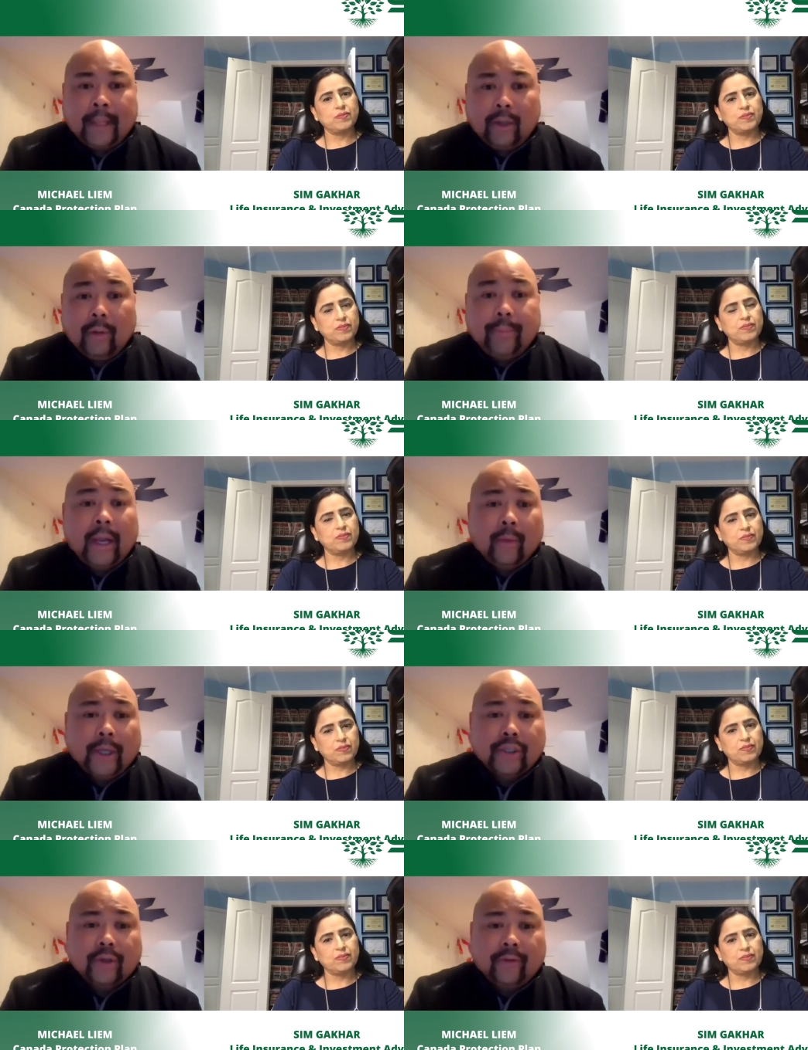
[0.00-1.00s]
Speaker 1: you know, payout
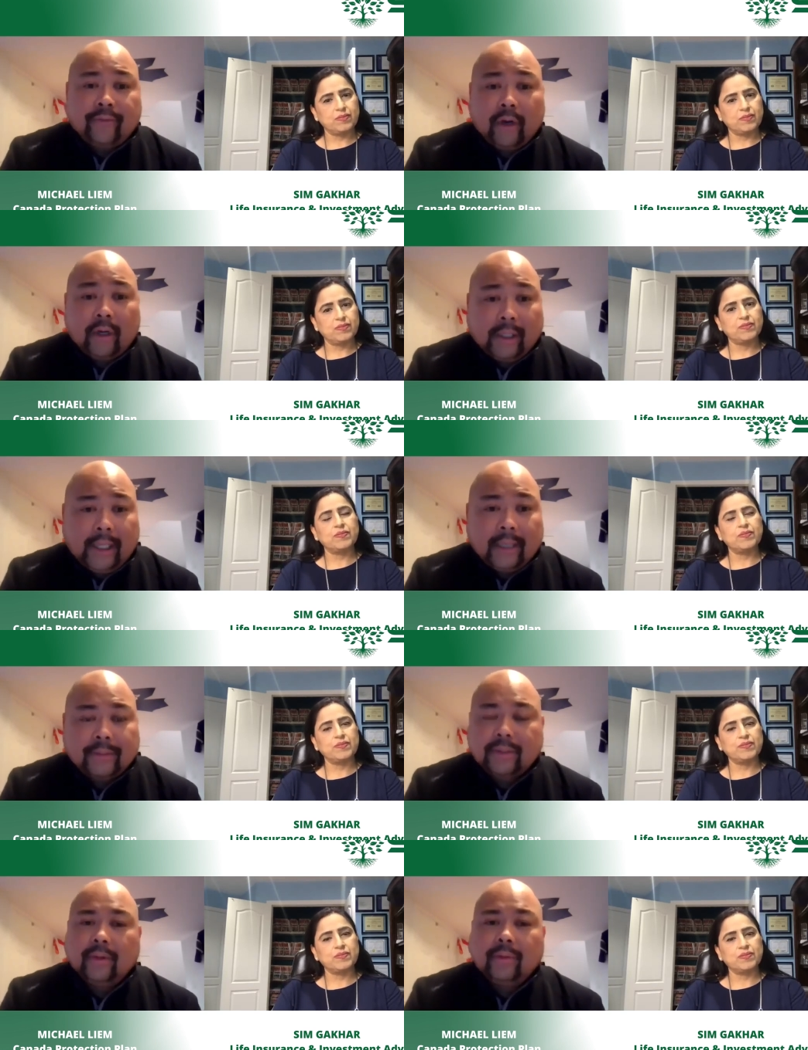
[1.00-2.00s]
ratio for our claims.
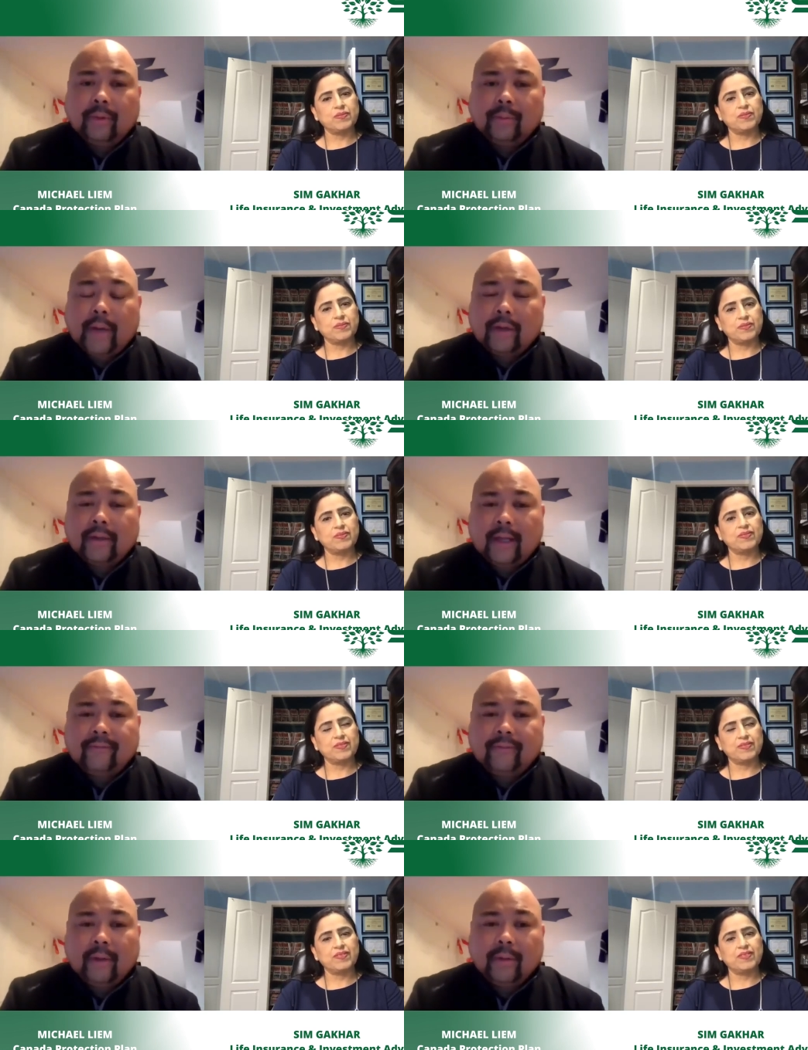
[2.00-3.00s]
So we're proud of that
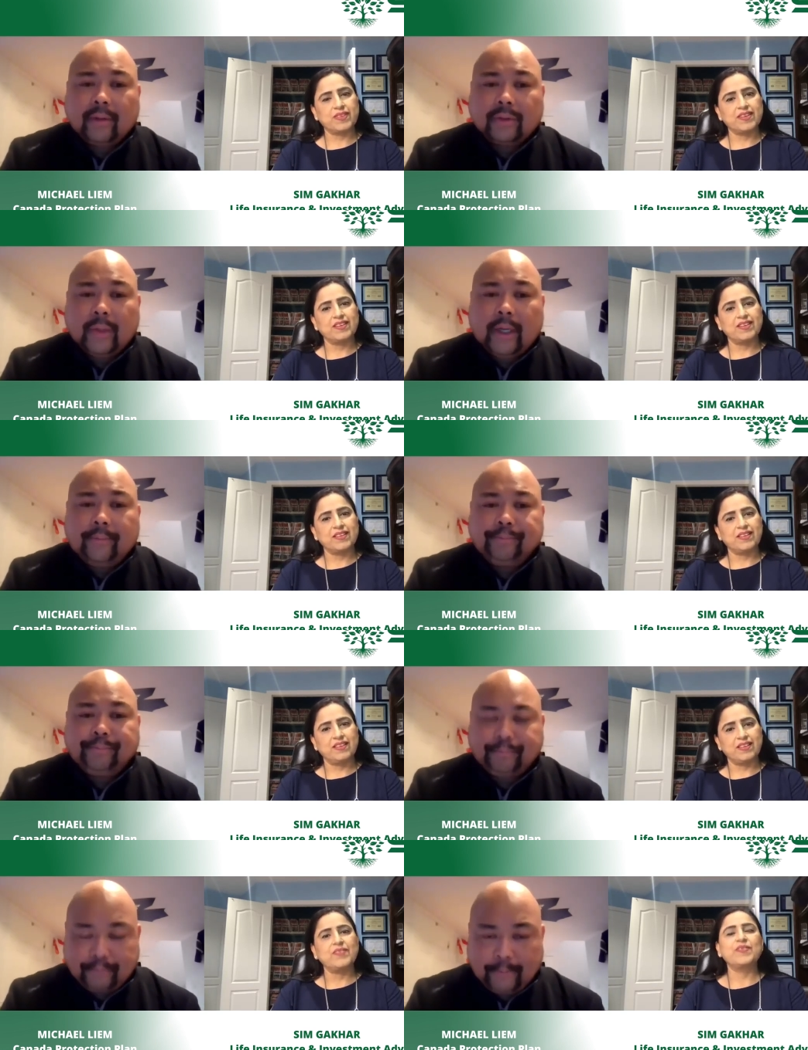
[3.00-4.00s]
number as well.
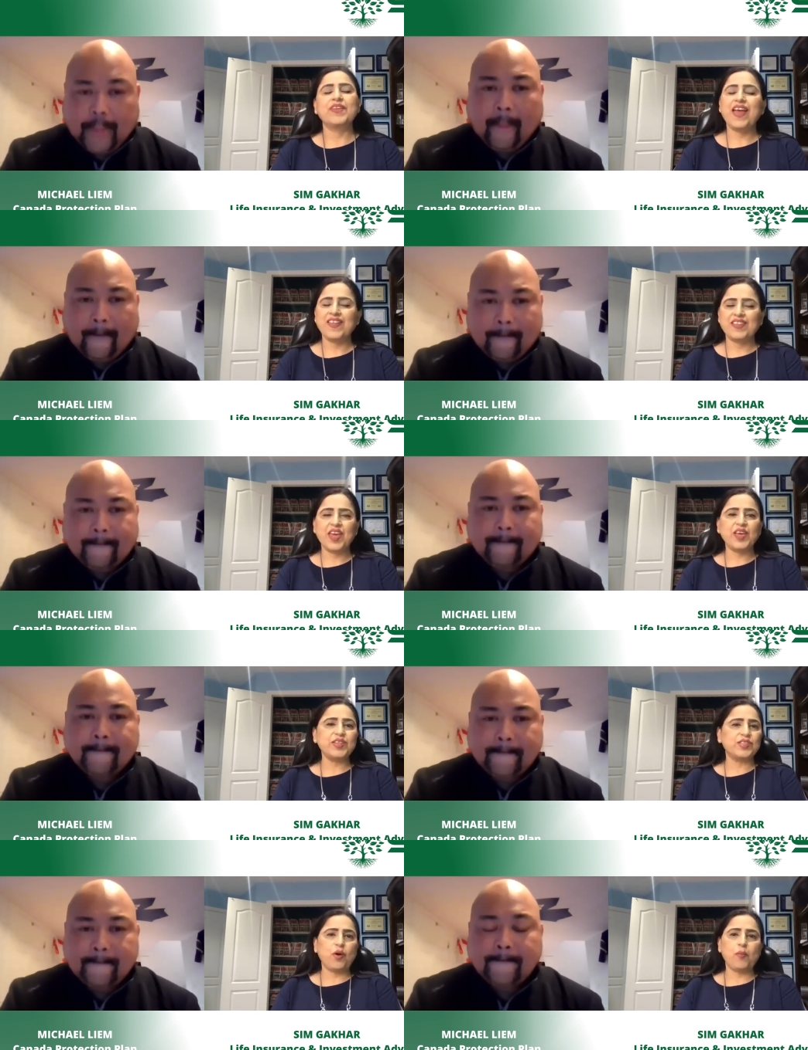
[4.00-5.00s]
Speaker 2: Yeah, thank you
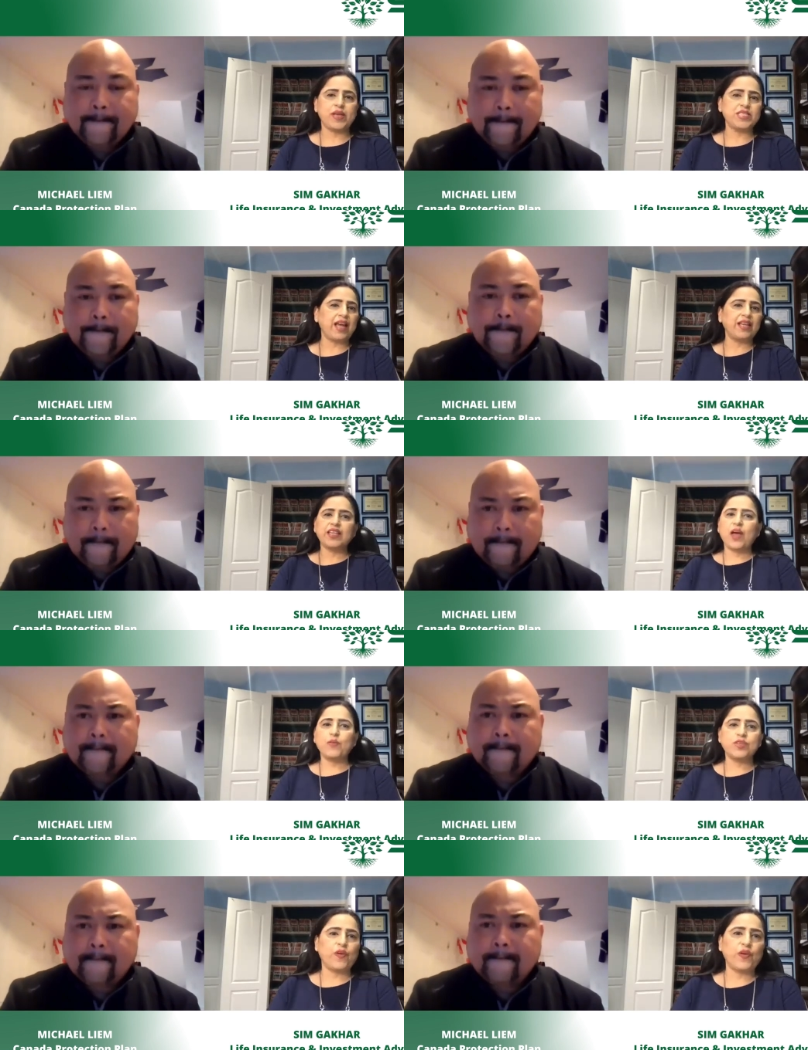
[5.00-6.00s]
so much. I think that
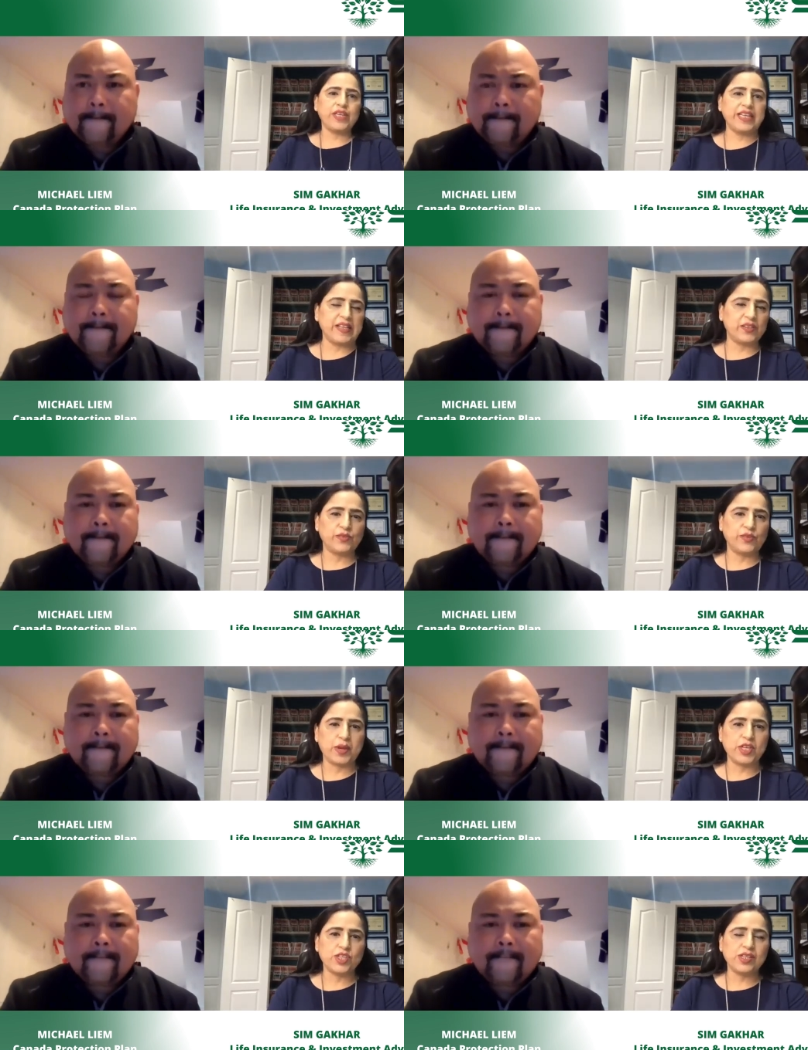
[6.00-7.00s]
was a very detailed
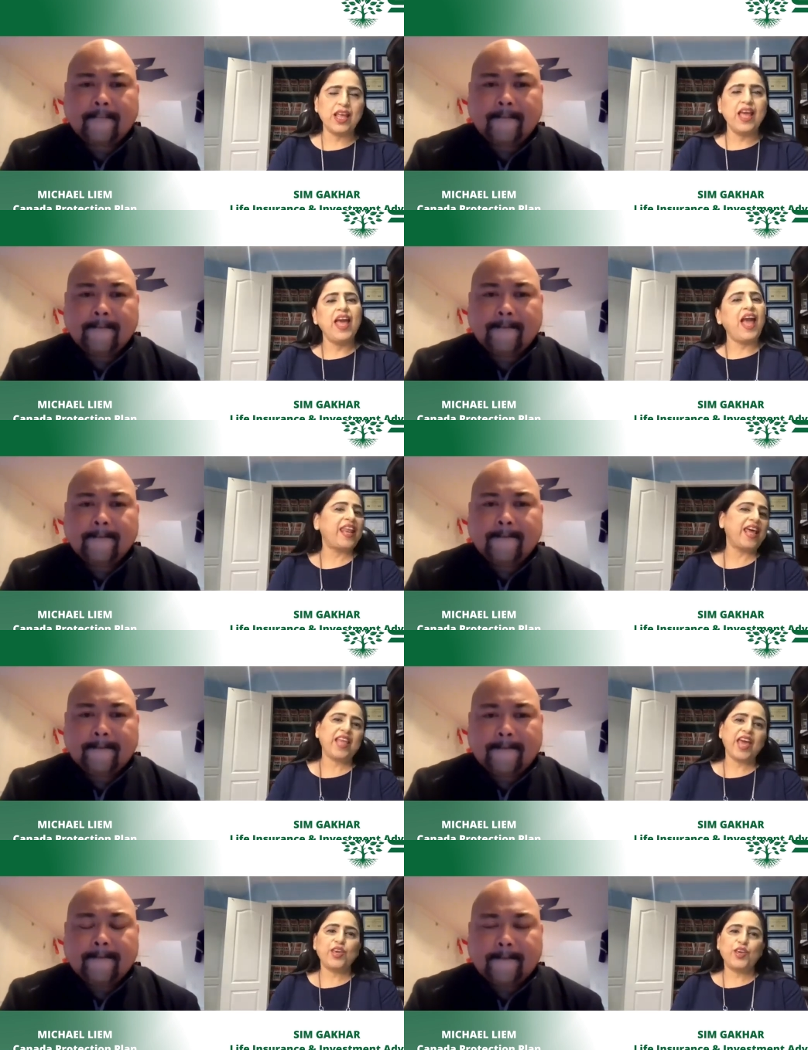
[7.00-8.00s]
information. And I
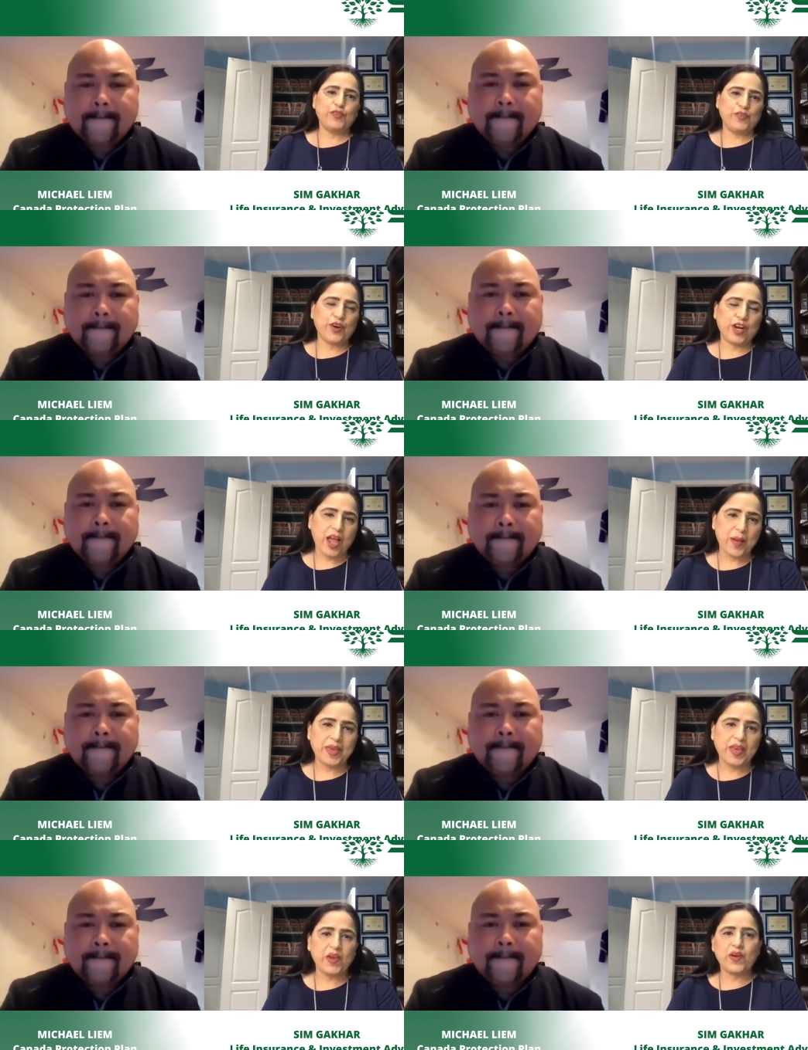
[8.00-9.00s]
thank you for
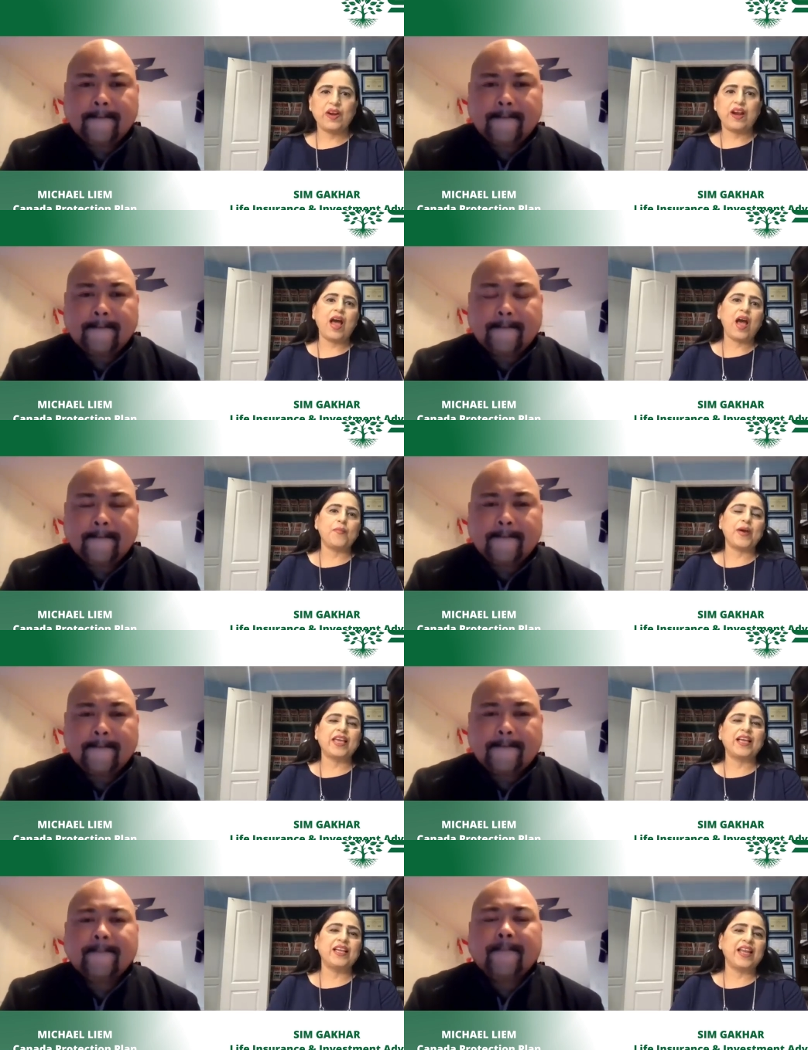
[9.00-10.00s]
coming here,
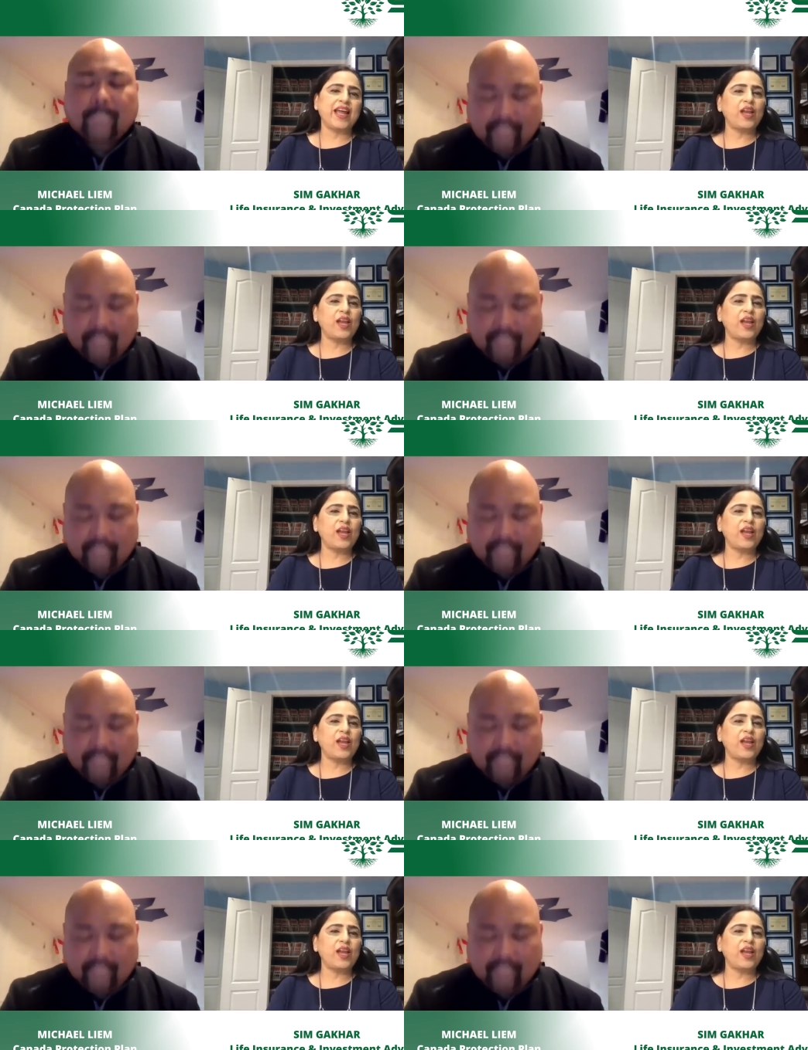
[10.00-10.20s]
Michael, and